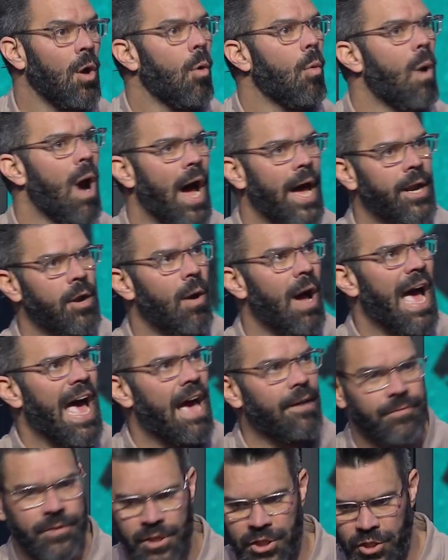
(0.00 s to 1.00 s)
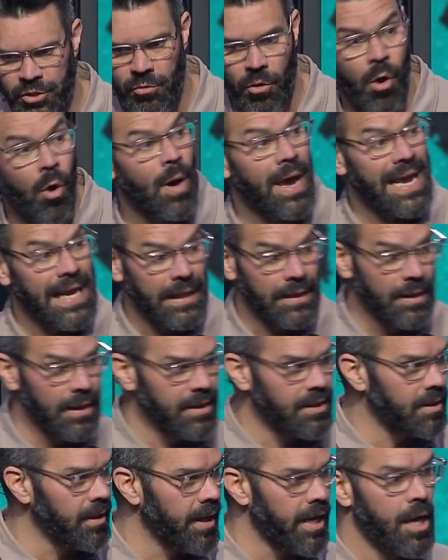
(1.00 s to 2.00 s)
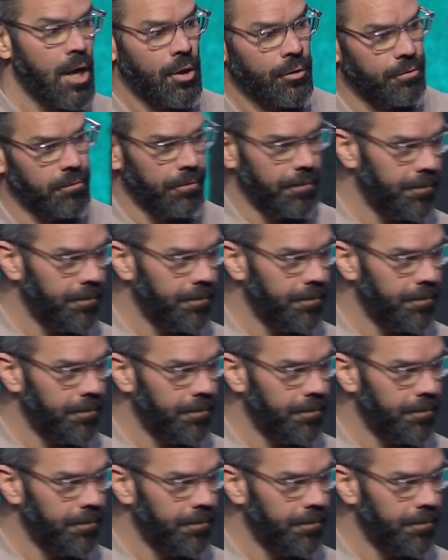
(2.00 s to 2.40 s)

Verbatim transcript: Why do I have to scroll endlessly through